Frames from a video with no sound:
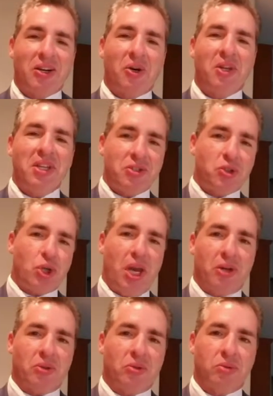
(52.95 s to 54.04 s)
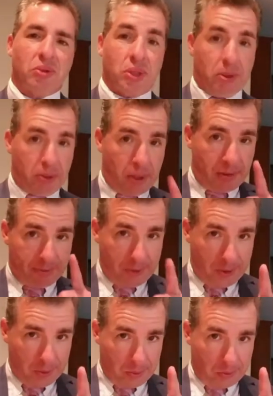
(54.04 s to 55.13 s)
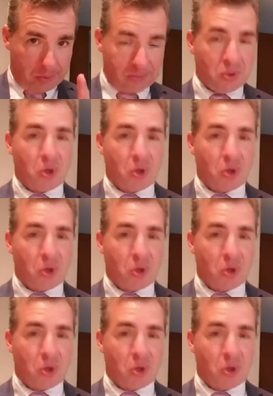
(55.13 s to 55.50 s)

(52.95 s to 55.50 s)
On this channel, which I created for you,